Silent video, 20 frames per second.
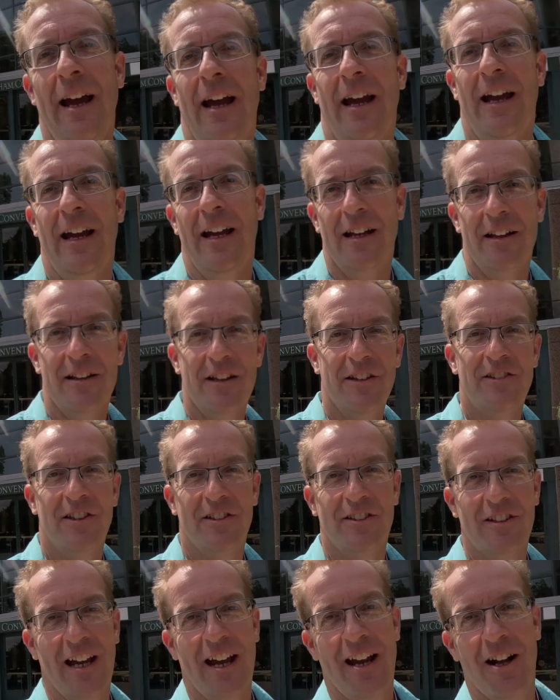Hey, this
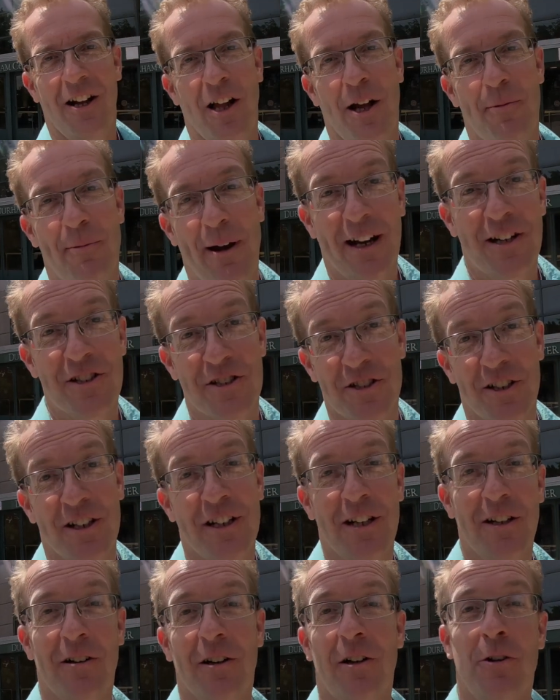is Cale. I'm actually here